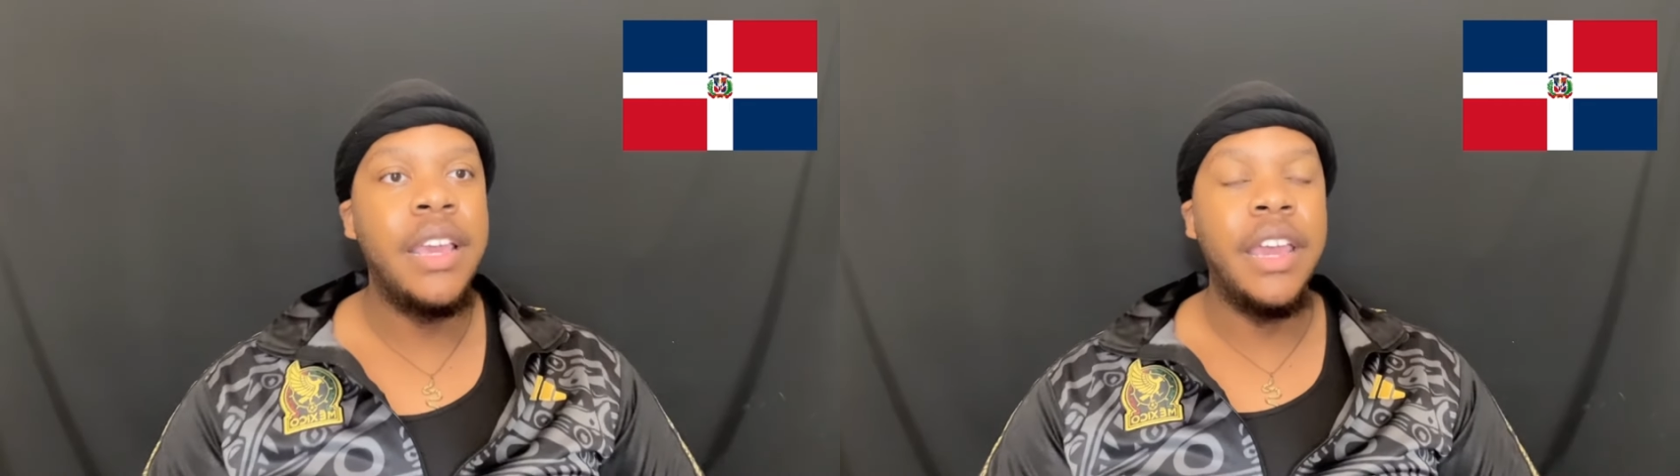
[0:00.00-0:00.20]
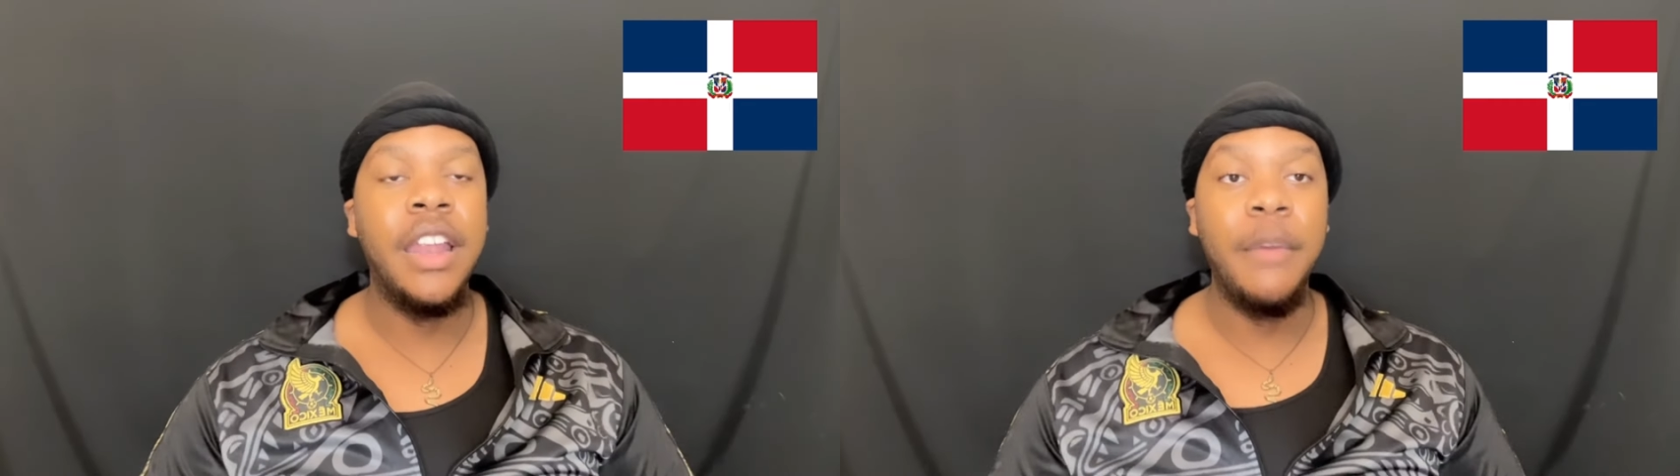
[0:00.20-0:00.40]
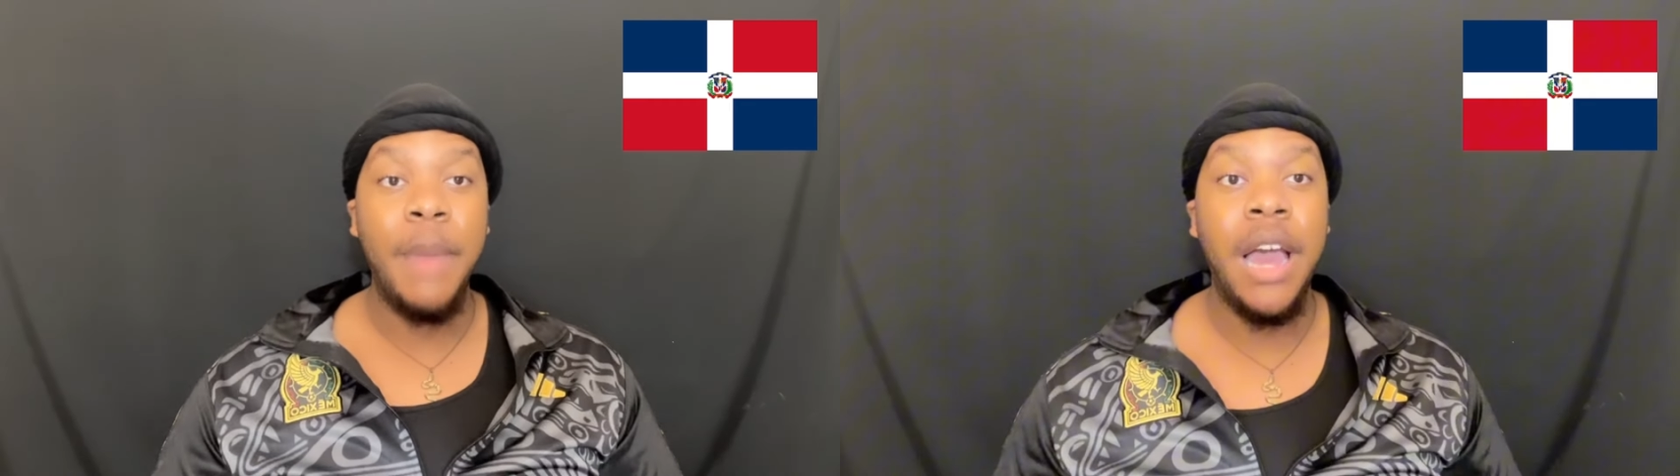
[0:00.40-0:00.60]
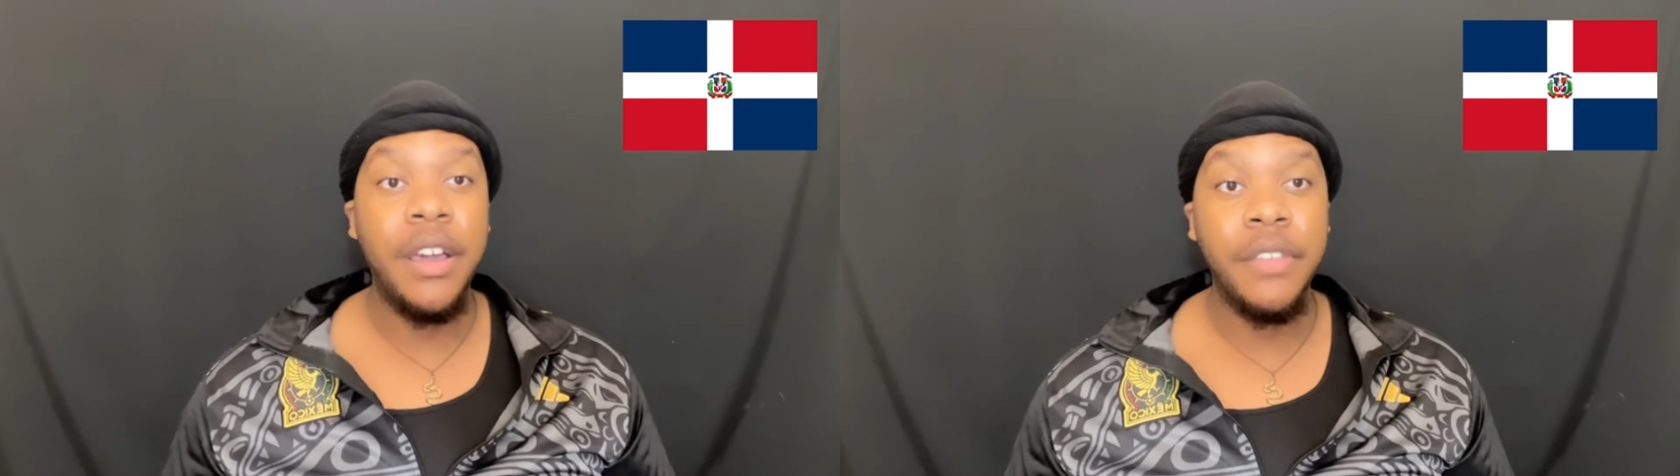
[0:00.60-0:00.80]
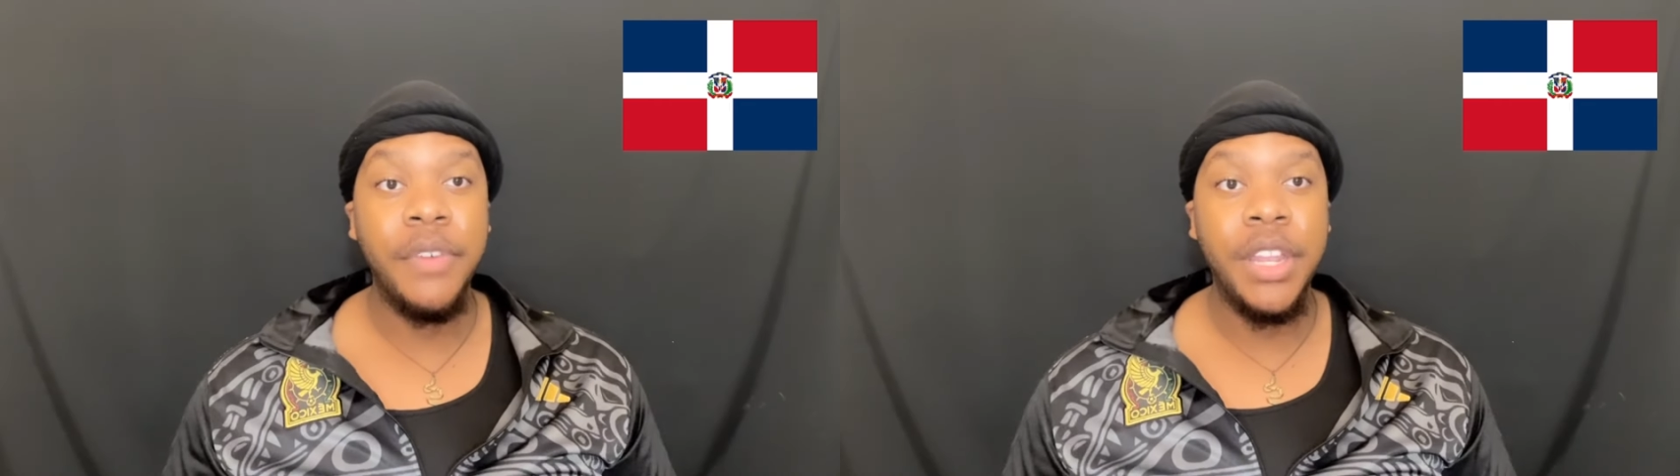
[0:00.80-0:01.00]
in my
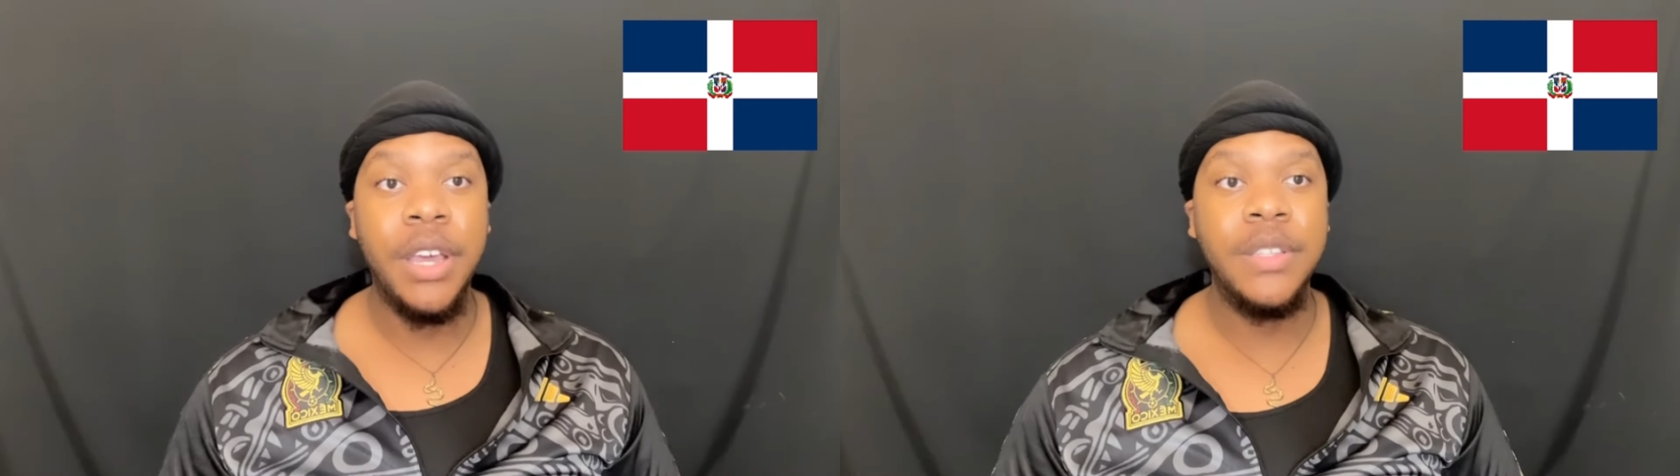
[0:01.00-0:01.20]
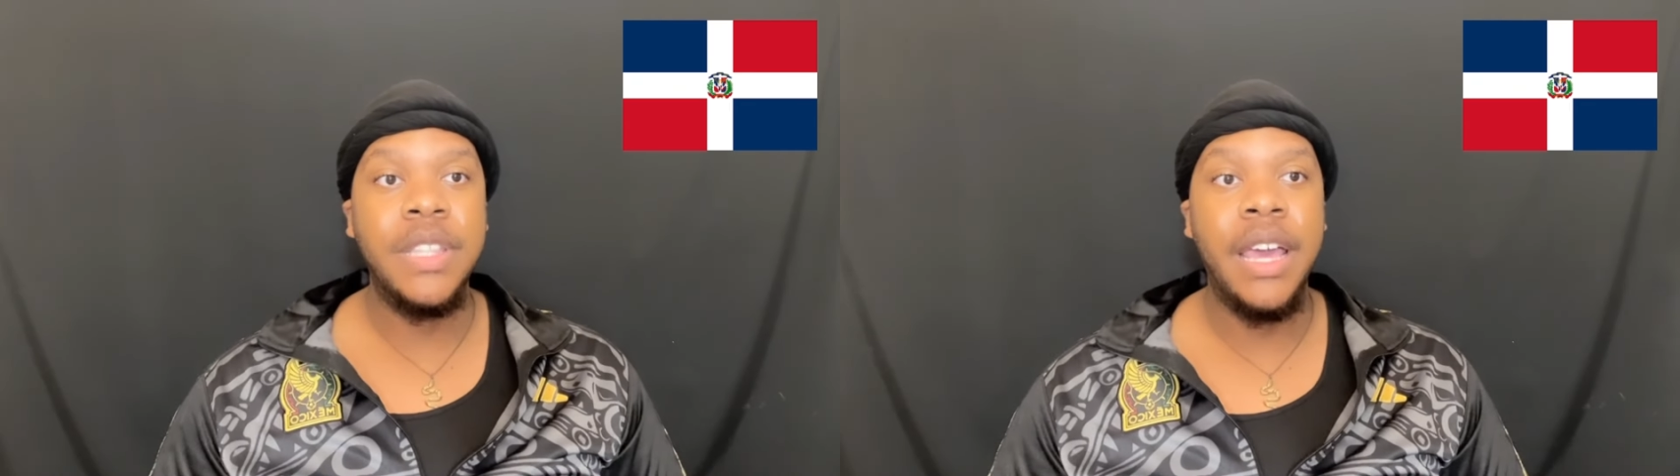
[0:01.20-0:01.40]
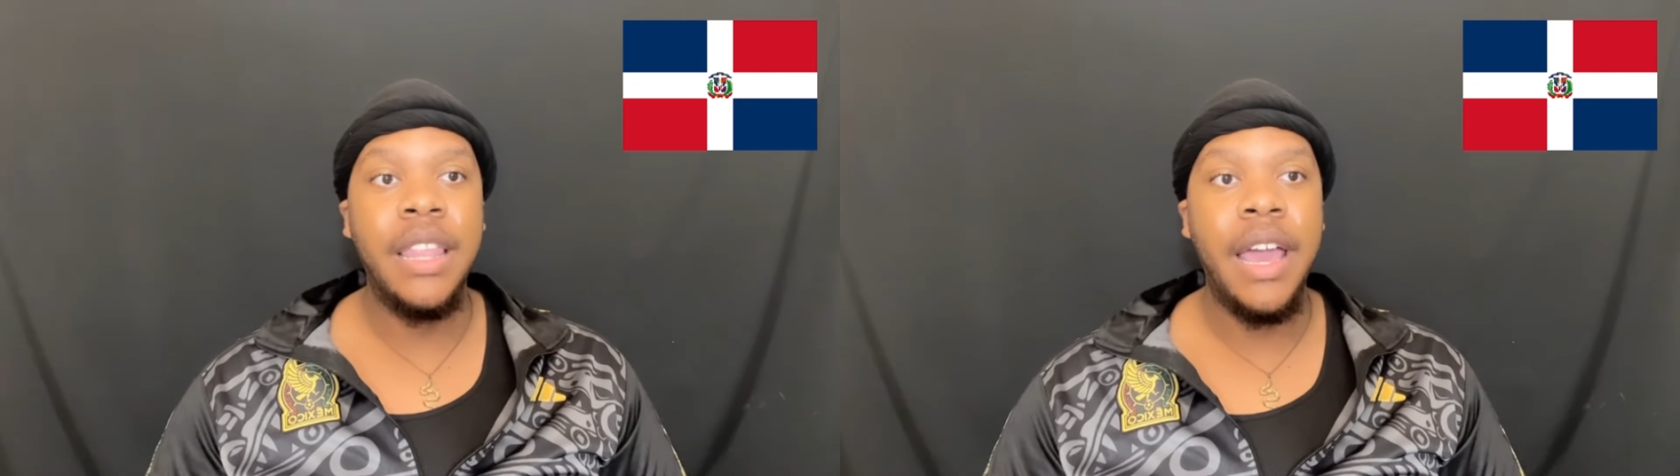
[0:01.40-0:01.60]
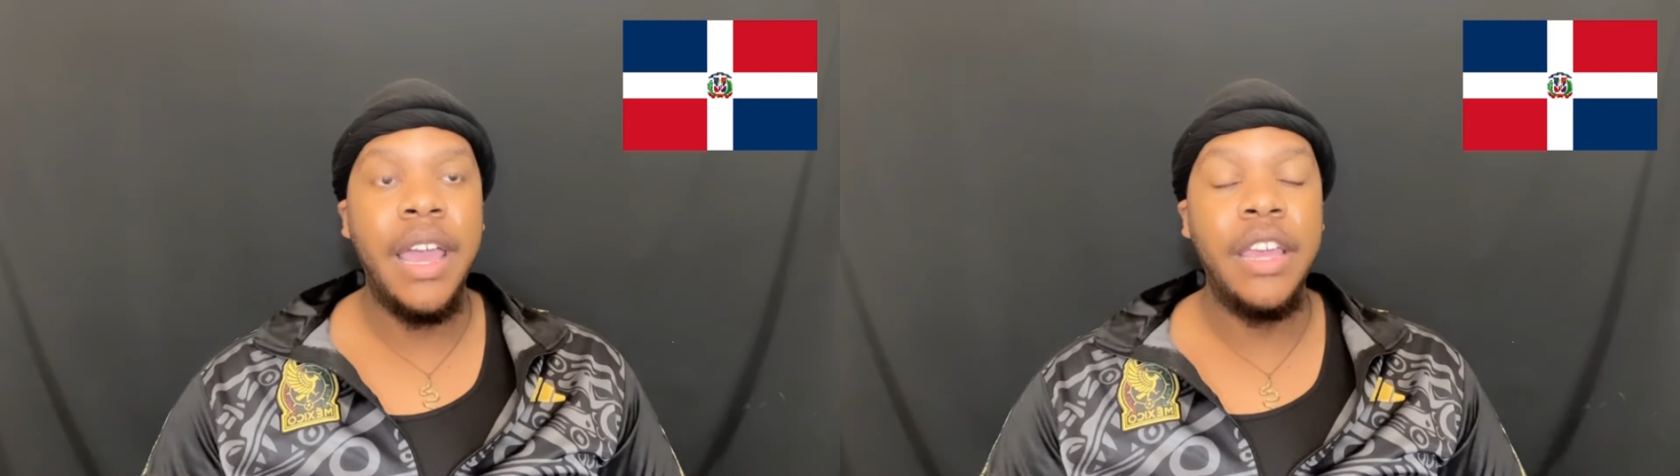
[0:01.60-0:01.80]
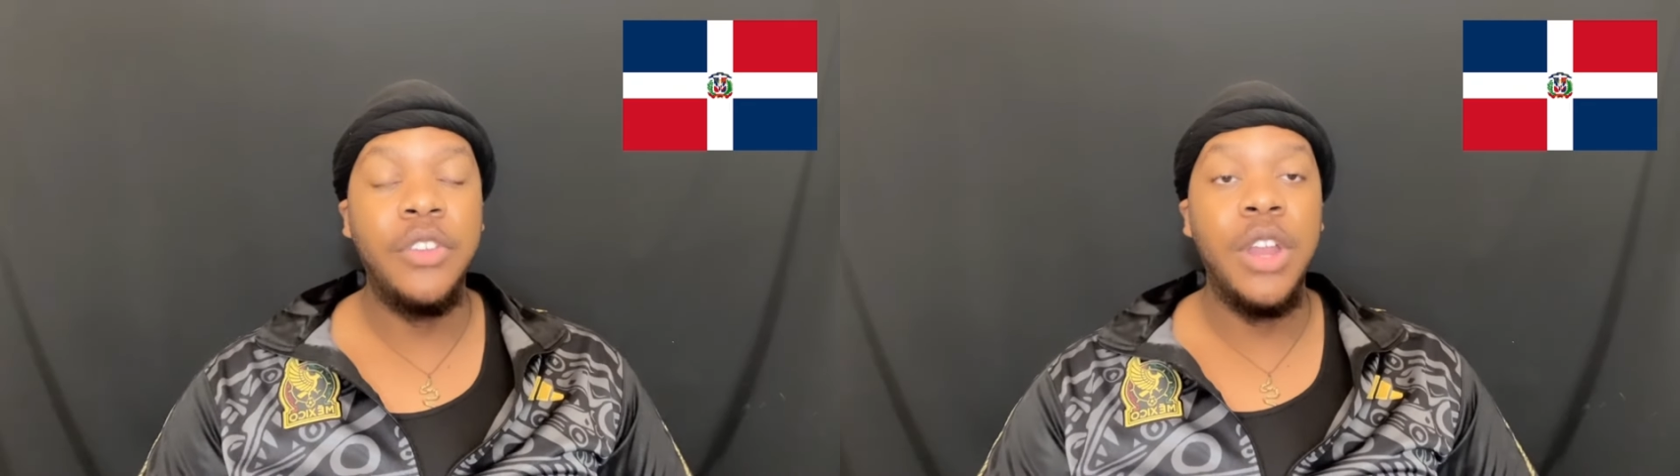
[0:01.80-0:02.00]
other videos that like,